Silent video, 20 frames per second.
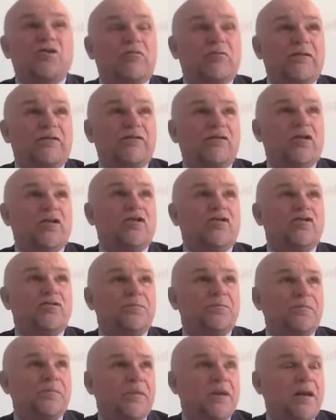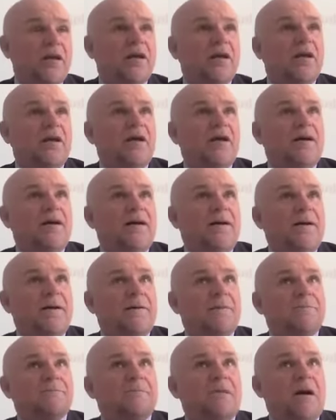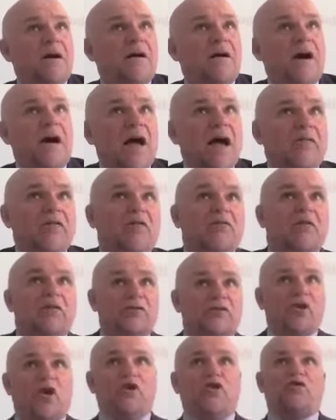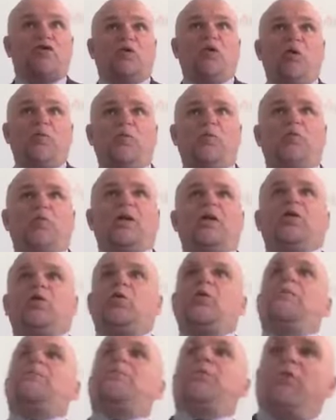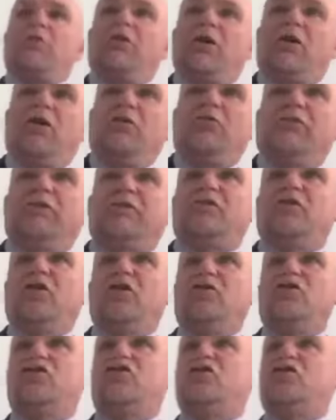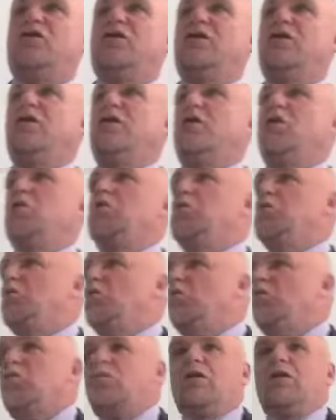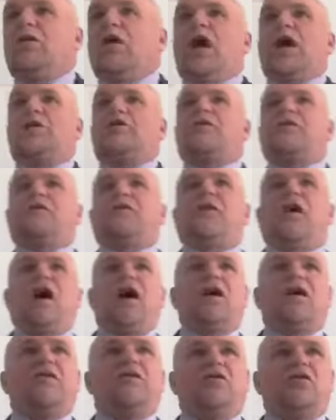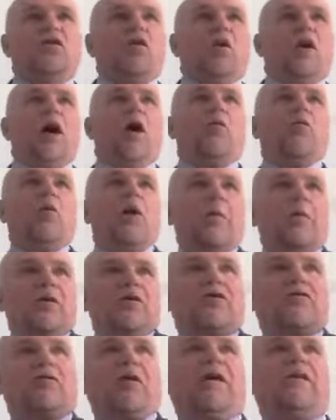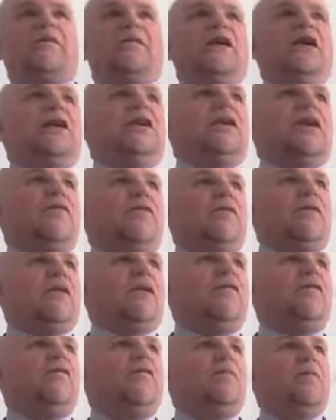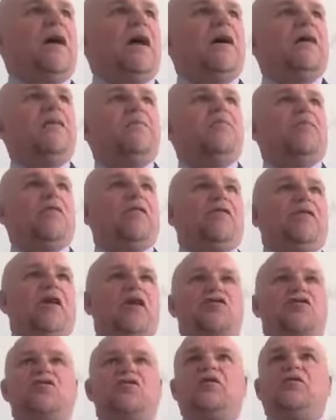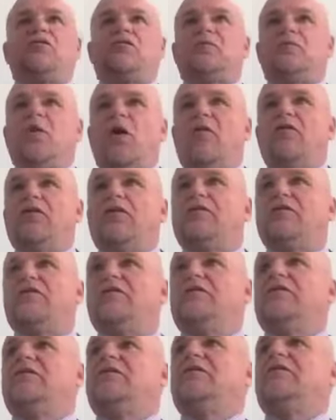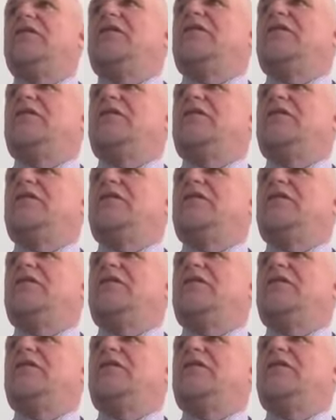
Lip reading: research. I have a research group. We do empirical research. We'd like to find, how women translate differently from men, professionals from novices,